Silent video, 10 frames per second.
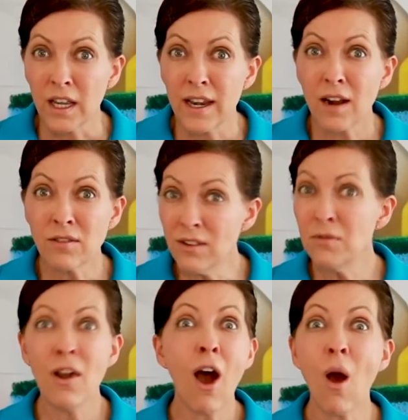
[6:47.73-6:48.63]
And now you
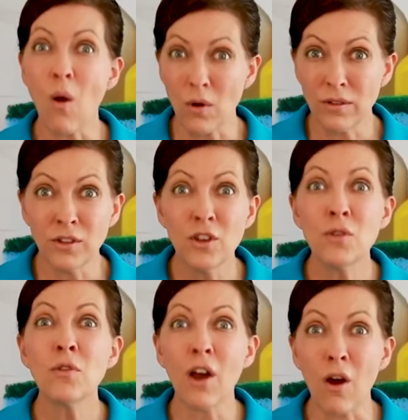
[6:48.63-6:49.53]
know,
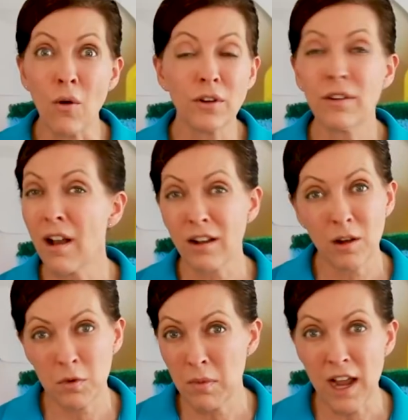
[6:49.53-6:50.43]
you know you're not
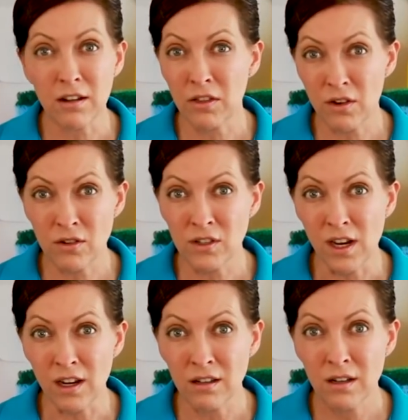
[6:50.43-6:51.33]
coming back on
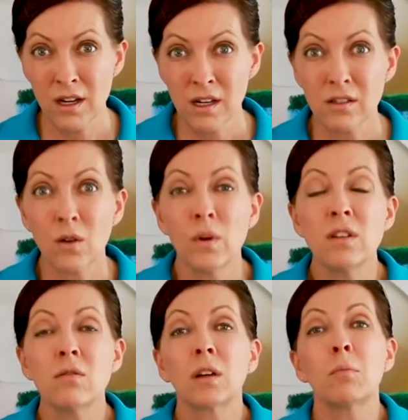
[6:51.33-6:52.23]
Thursday. So when
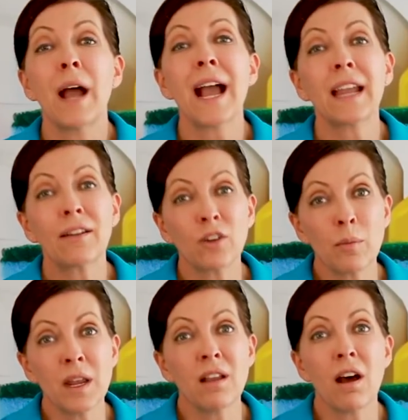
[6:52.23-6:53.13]
you come back after
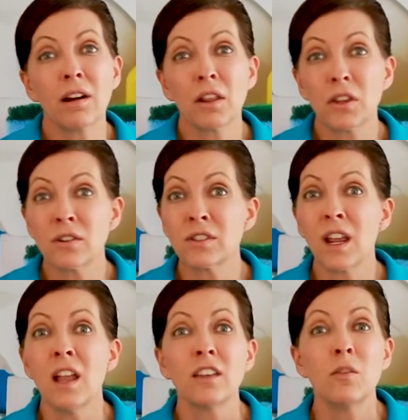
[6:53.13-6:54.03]
being gone on
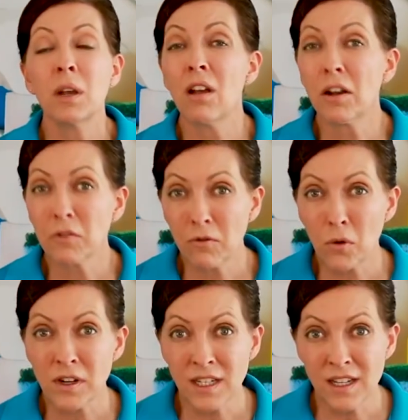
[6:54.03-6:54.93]
Thursday, you've been gone for
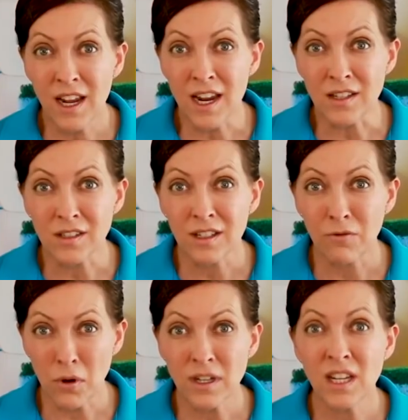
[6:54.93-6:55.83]
14 days,
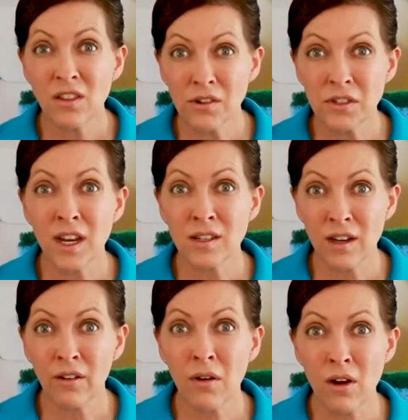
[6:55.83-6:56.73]
14 Thursdays
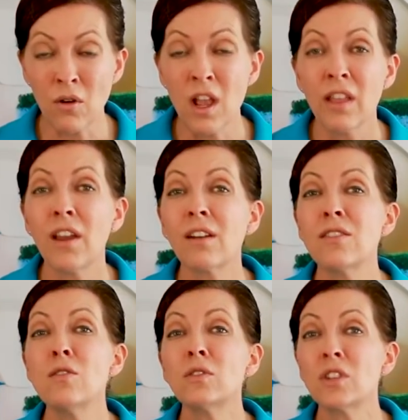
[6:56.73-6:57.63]
in a row. They're
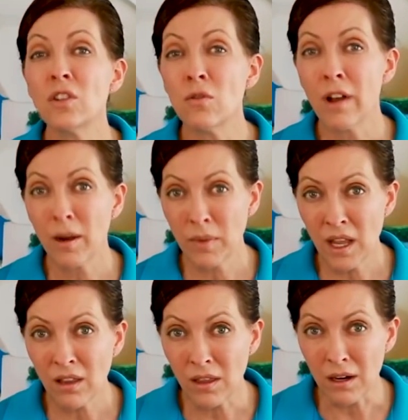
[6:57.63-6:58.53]
used to you not
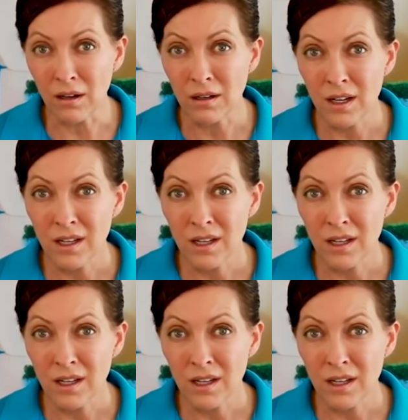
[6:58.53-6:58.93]
being there.